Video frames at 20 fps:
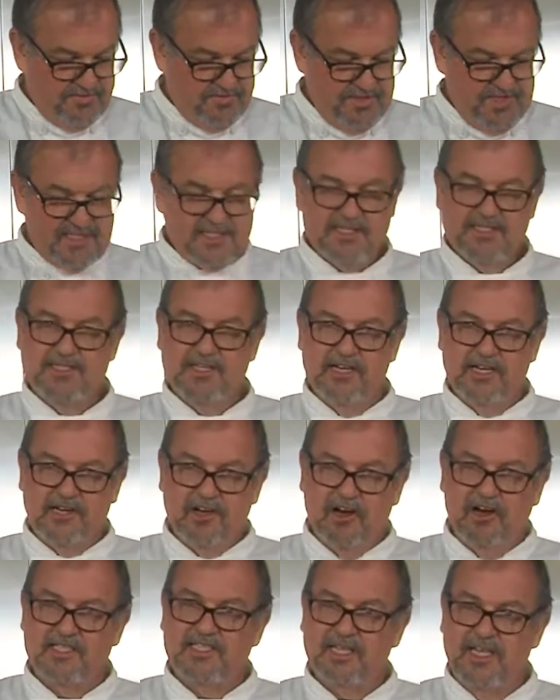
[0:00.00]
this is going to
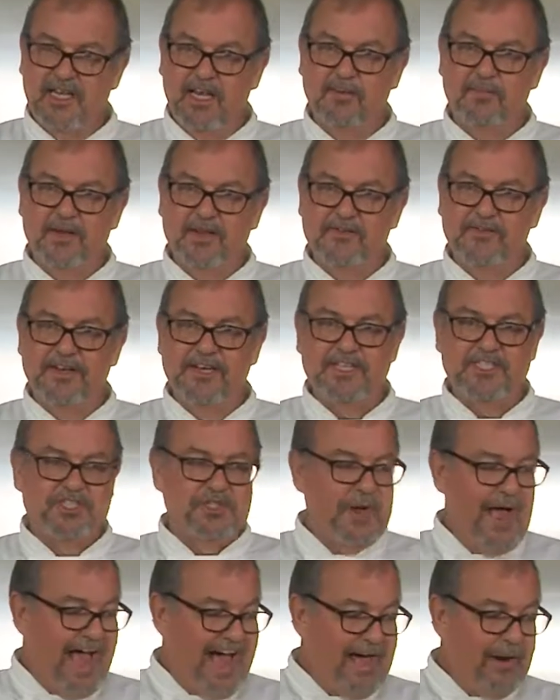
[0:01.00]
cause a little bit of an
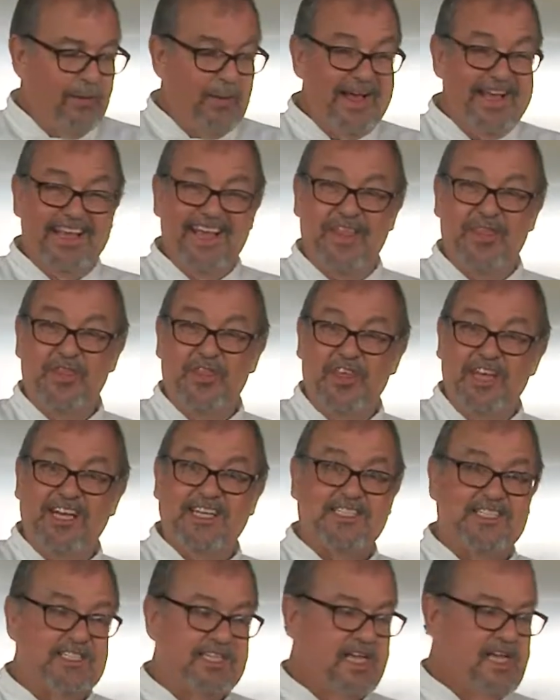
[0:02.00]
issue. How do I get
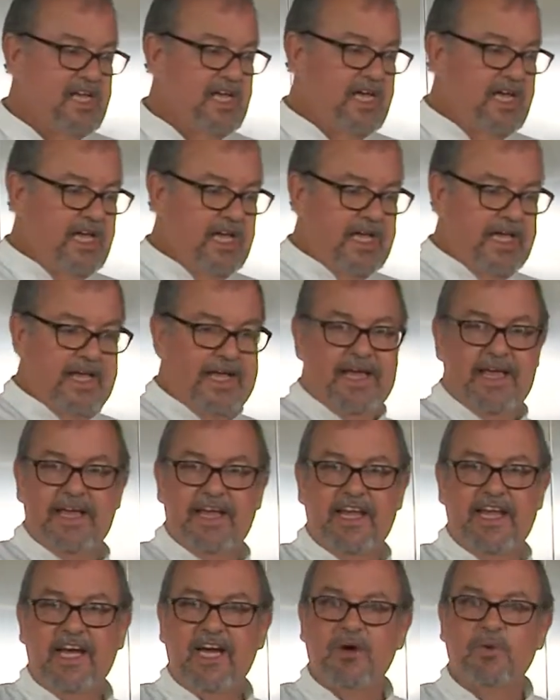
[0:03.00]
this in
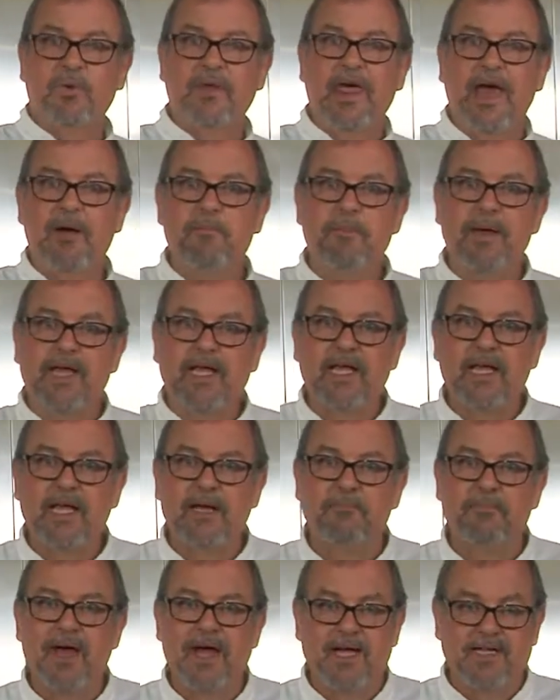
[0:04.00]
here without making
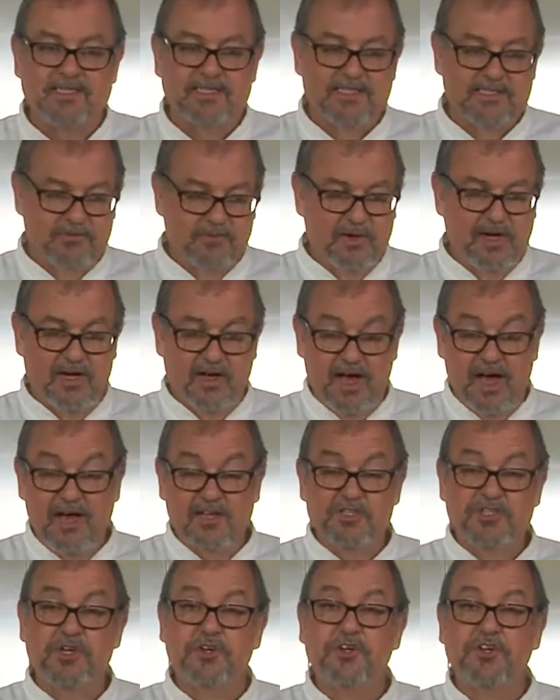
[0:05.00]
a mess? Well,
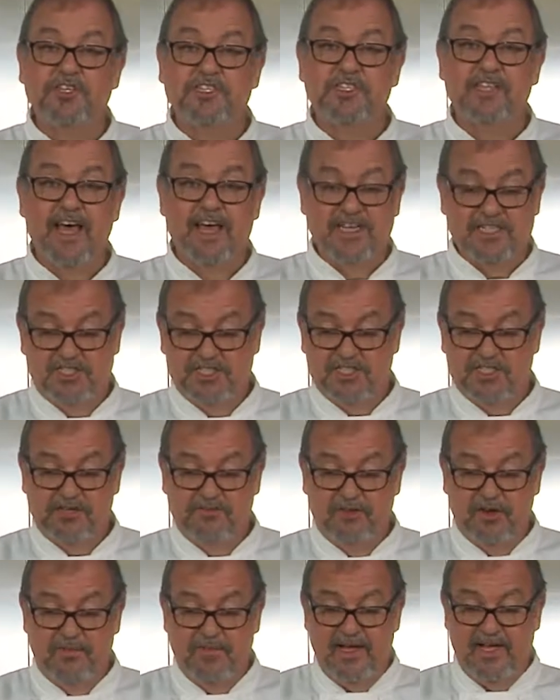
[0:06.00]
I'll show you that in just a
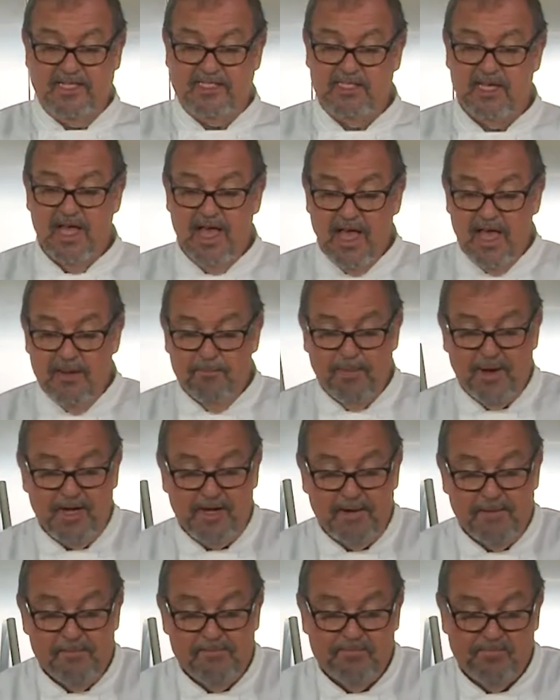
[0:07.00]
few minutes.
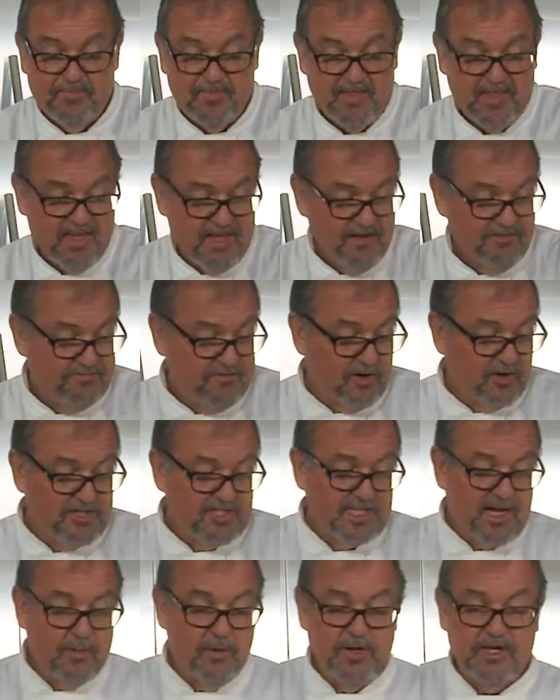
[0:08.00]
But
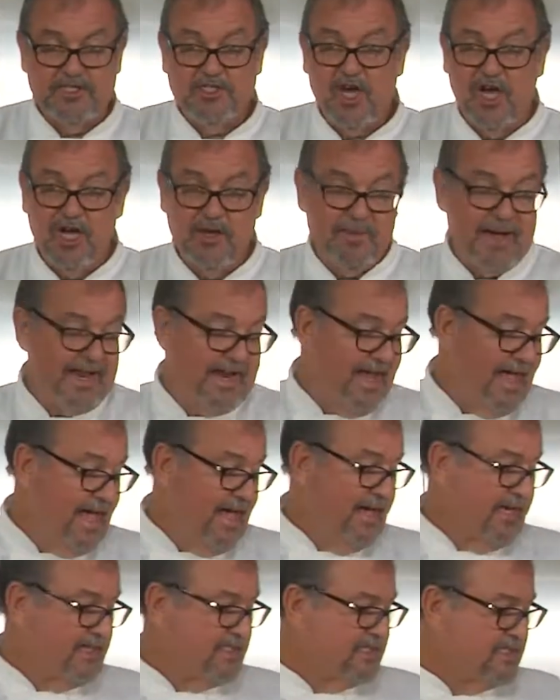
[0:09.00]
first, I want to talk about
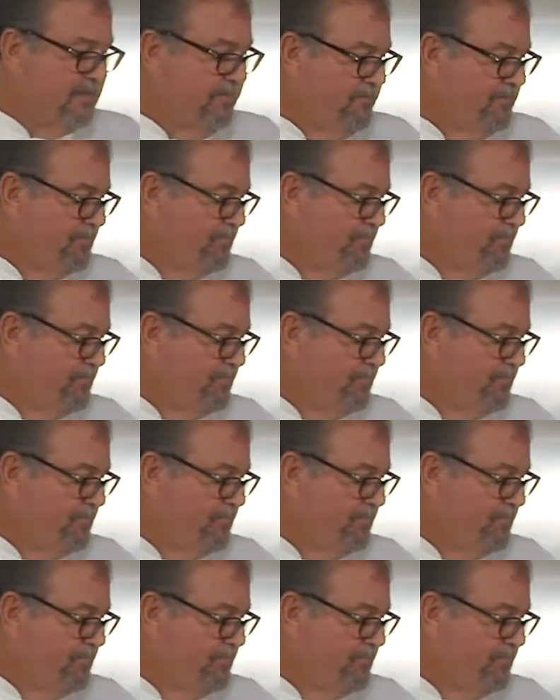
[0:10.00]
eggs.